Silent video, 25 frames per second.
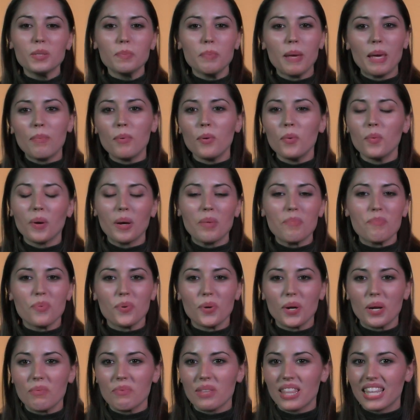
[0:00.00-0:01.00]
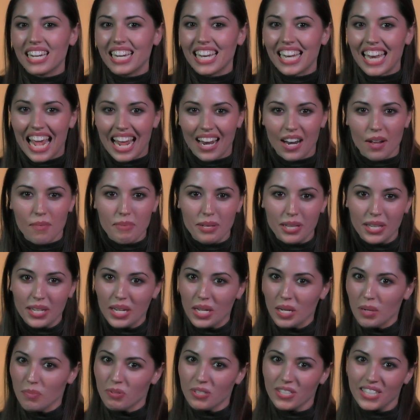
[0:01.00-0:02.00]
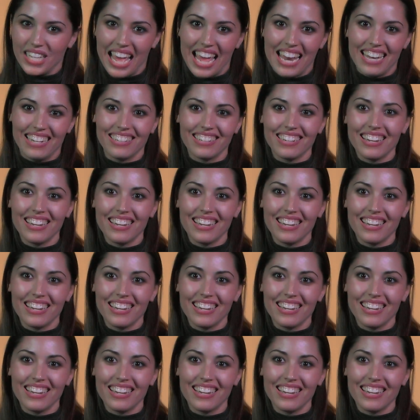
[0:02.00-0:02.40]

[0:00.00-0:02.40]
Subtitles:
people weren't born with an innate ability to present.